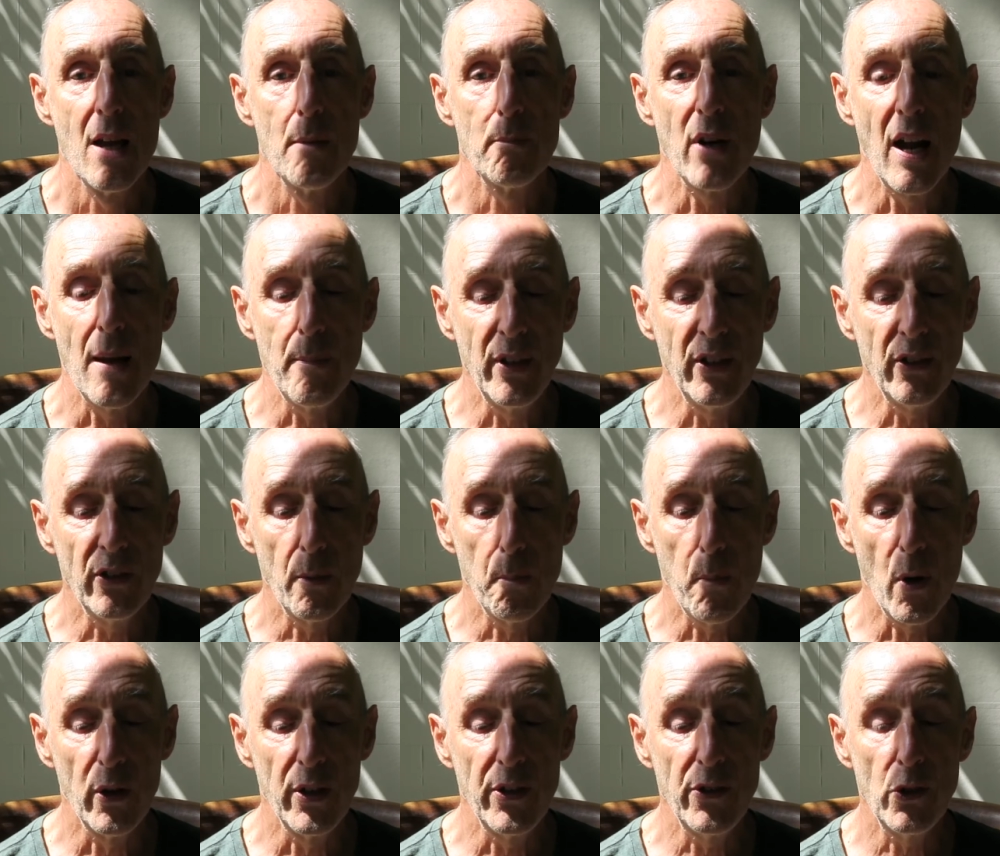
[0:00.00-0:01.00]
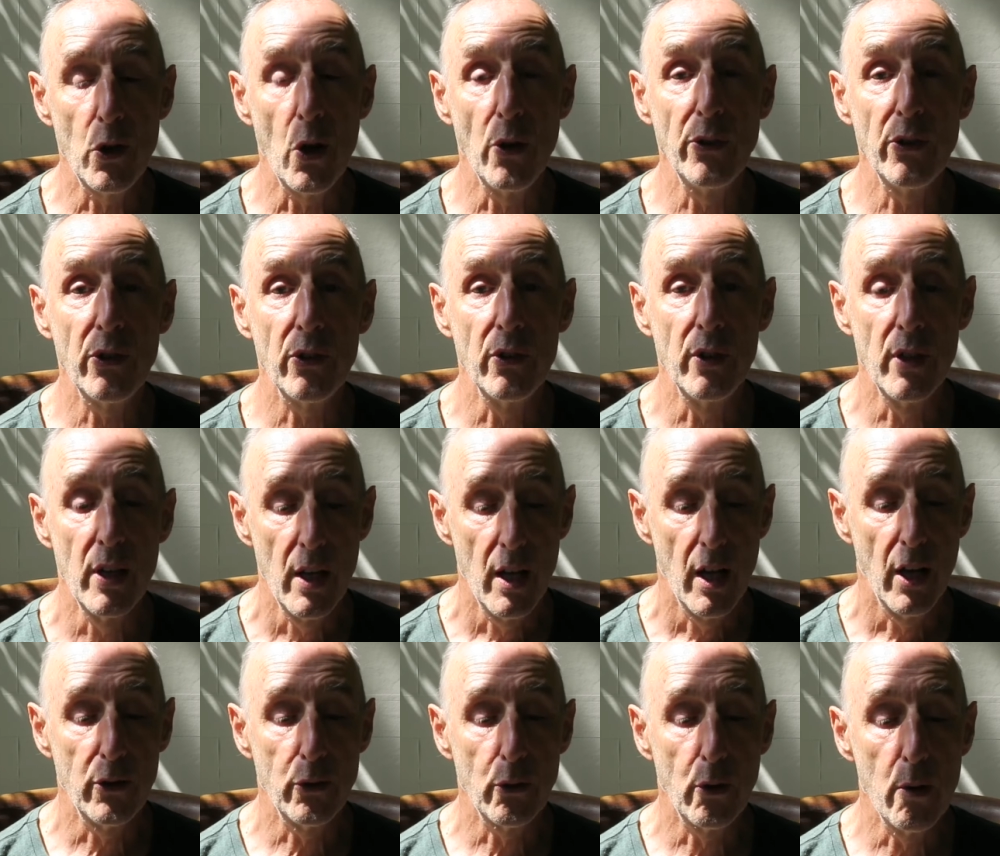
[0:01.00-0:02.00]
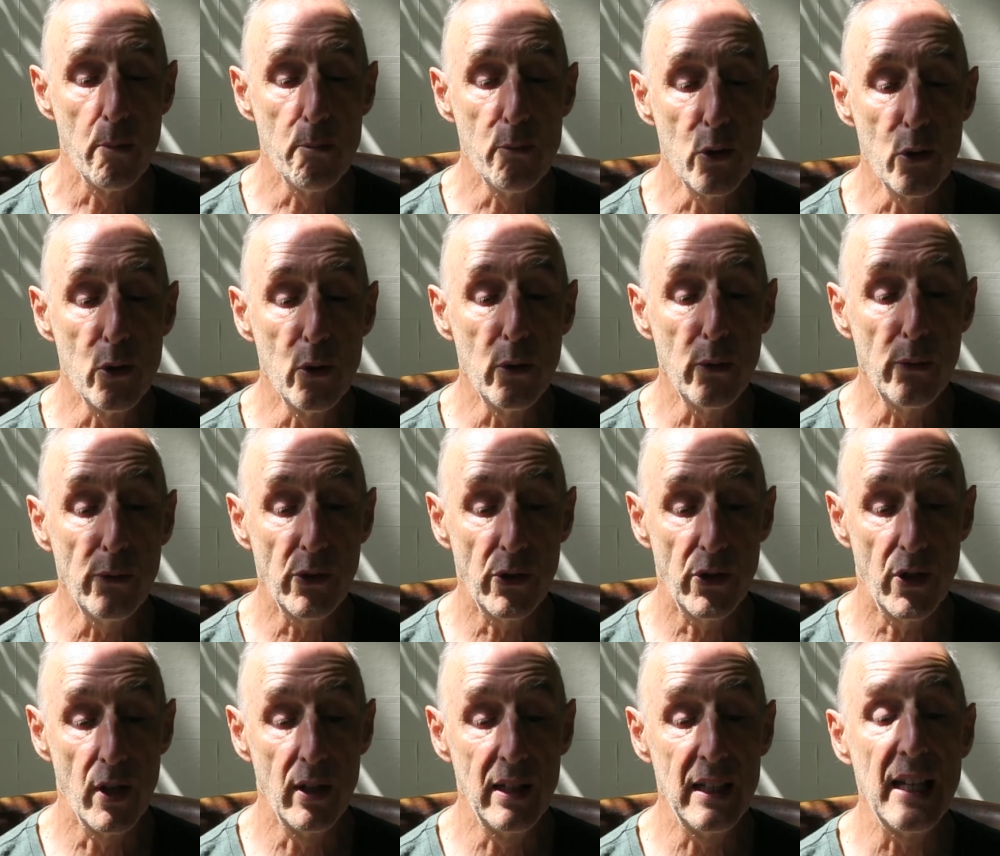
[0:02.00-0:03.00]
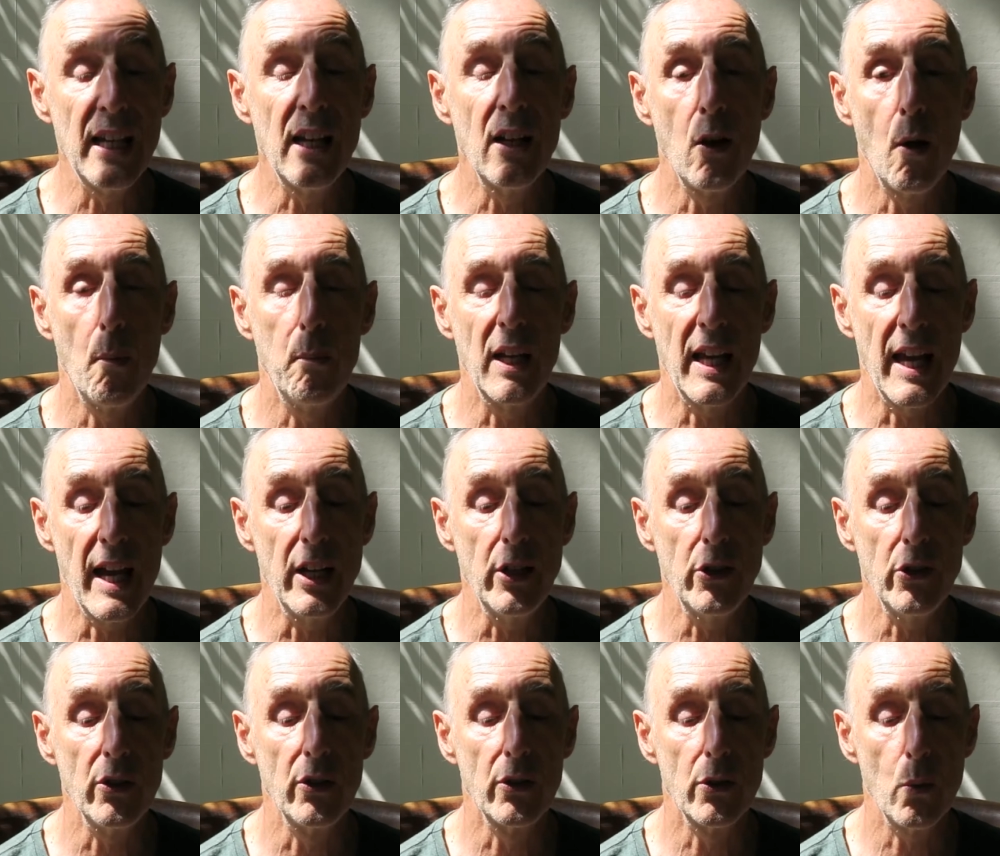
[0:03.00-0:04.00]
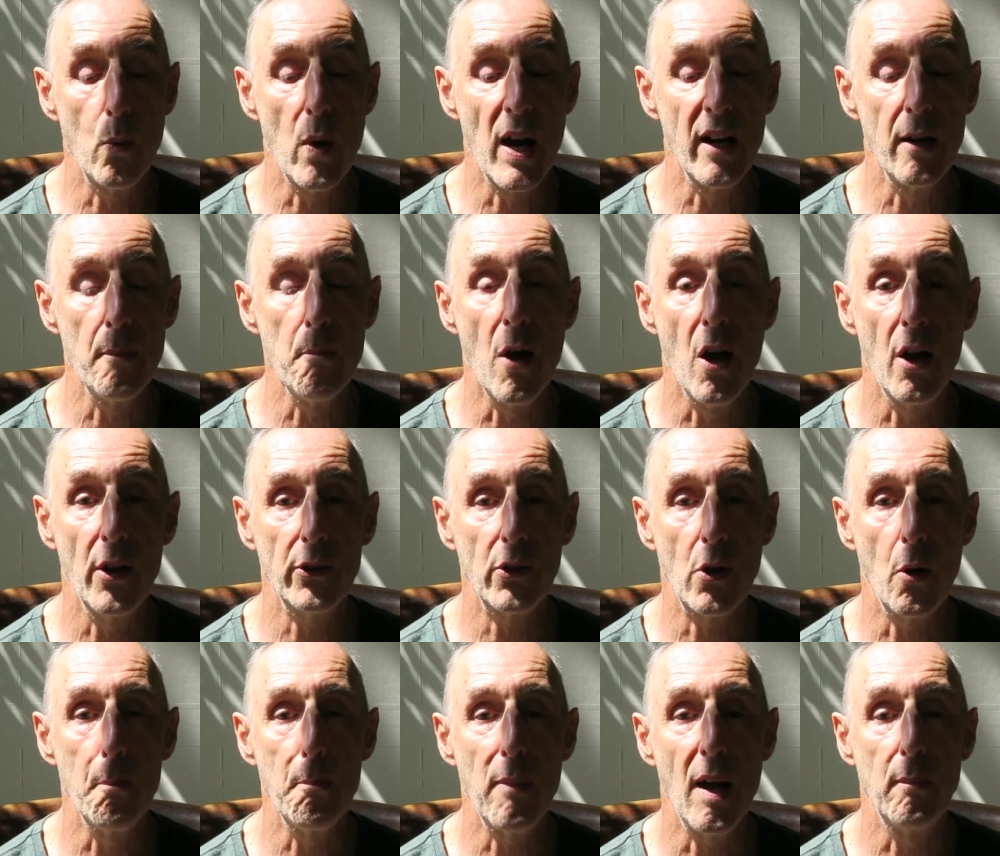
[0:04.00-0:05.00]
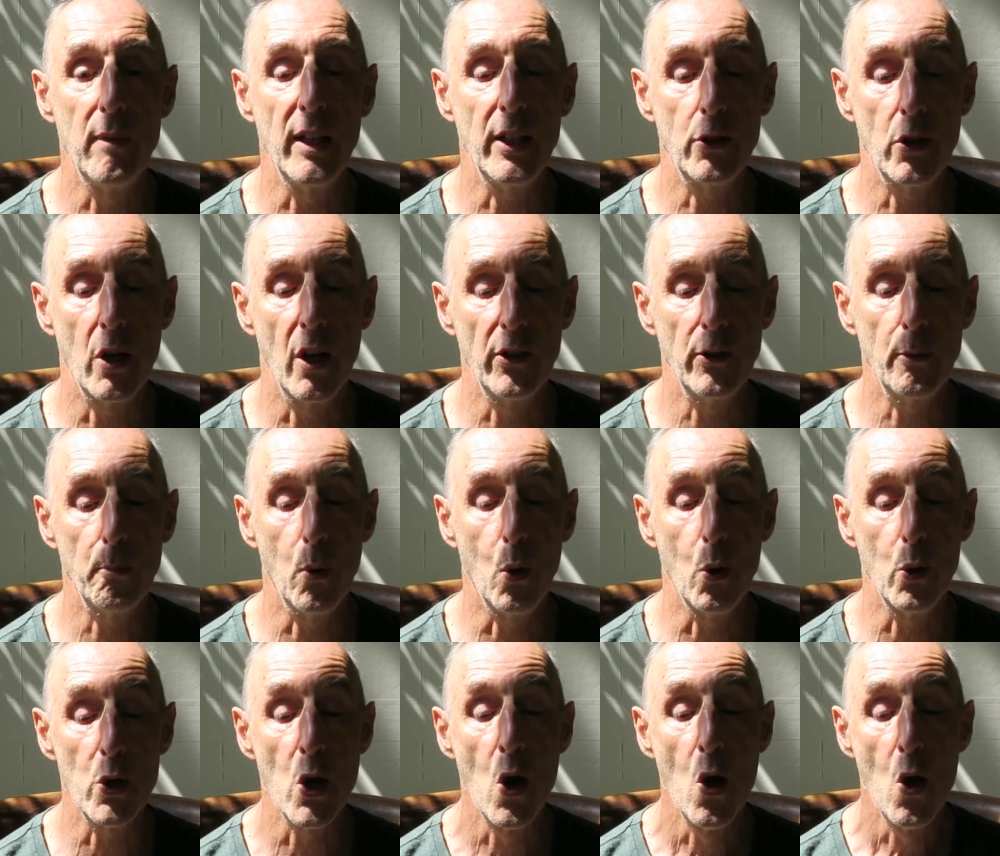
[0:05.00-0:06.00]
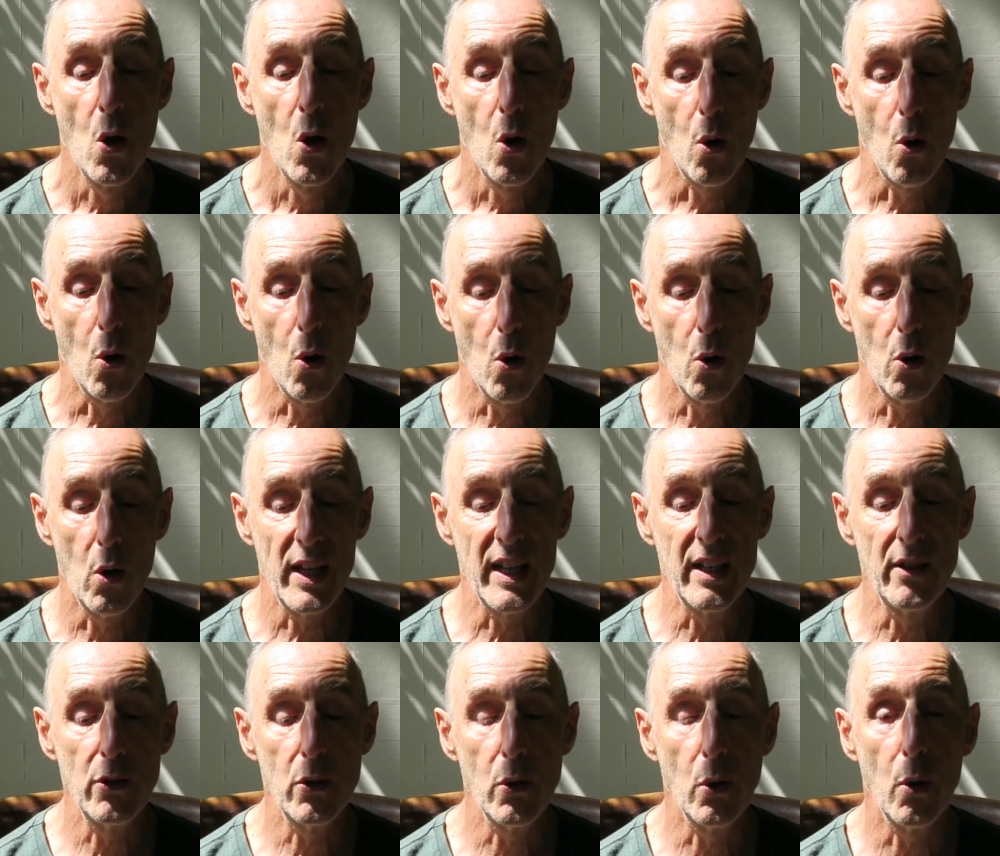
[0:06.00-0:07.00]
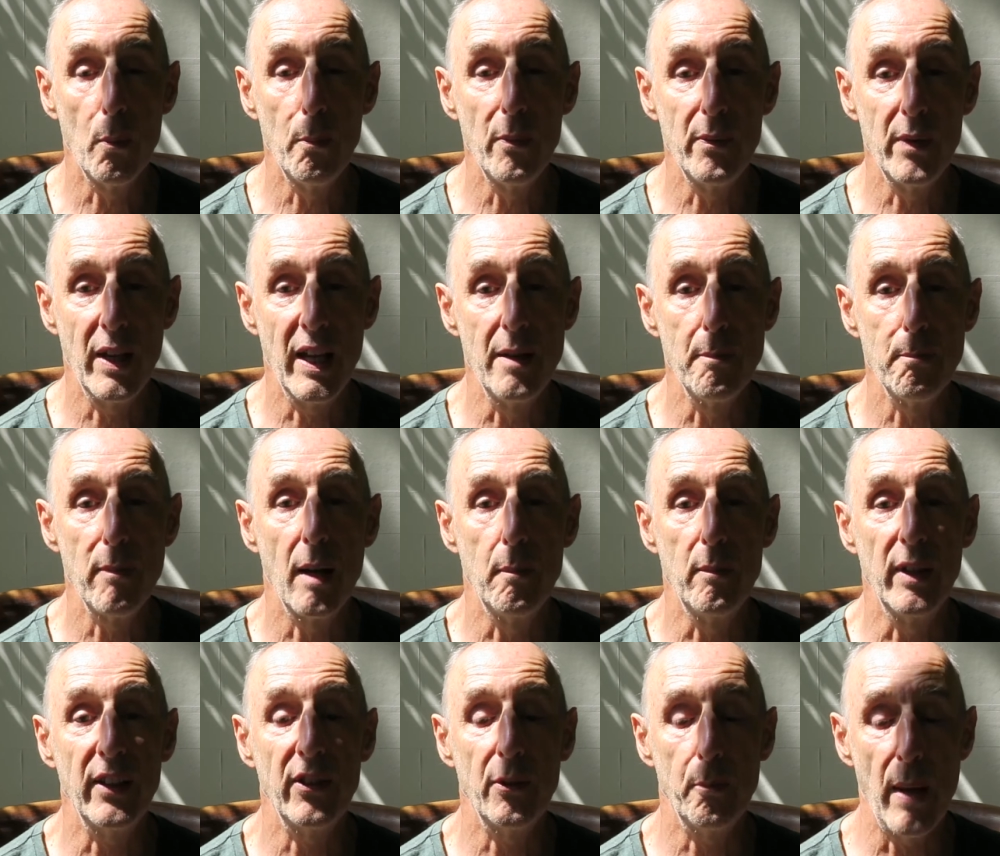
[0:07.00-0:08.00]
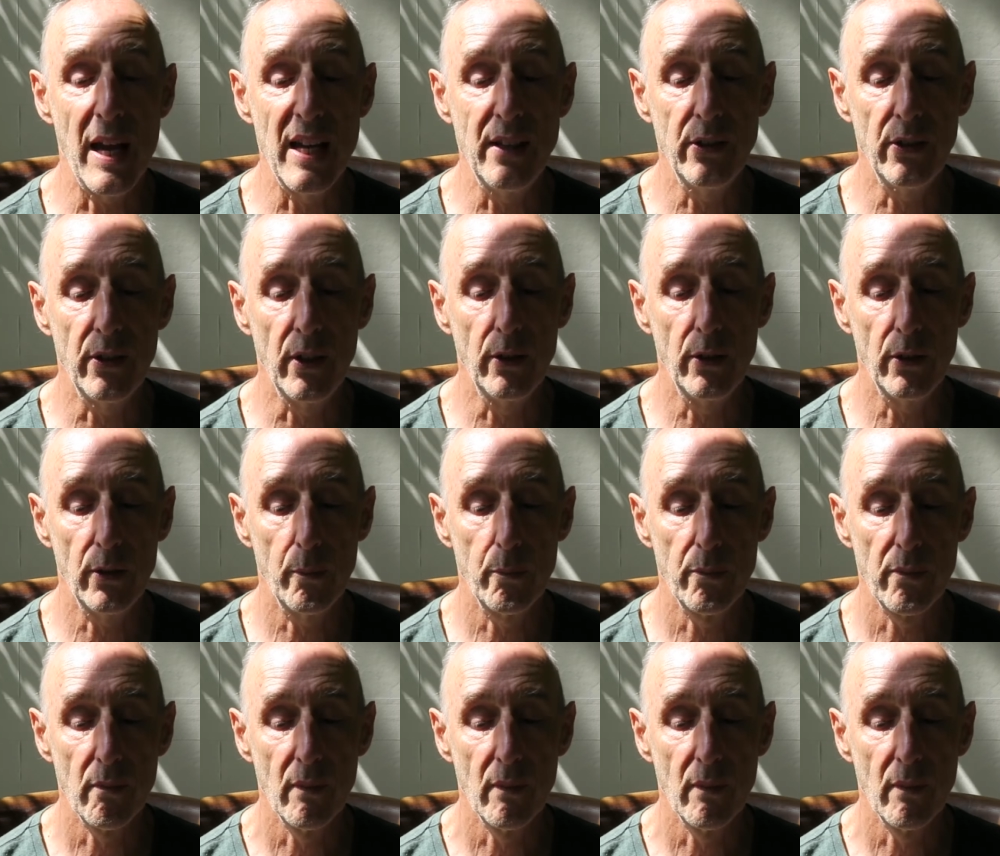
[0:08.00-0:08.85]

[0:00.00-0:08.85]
Prime Minister Boris Johnson has removed the legal obligation to wear a mask on public transport or indoor in public spaces.